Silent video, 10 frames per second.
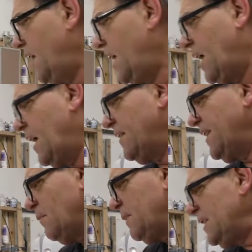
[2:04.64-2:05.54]

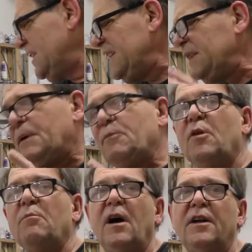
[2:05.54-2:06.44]
That'll be a little bit
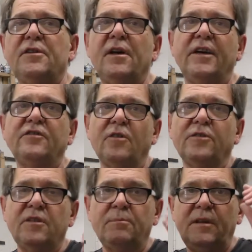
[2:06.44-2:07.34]
more modernized,
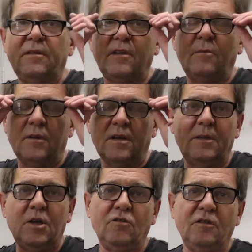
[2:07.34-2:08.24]
simply that we're going
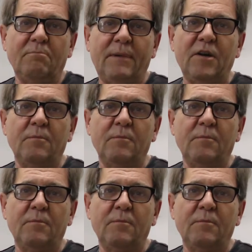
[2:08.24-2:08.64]
to be using better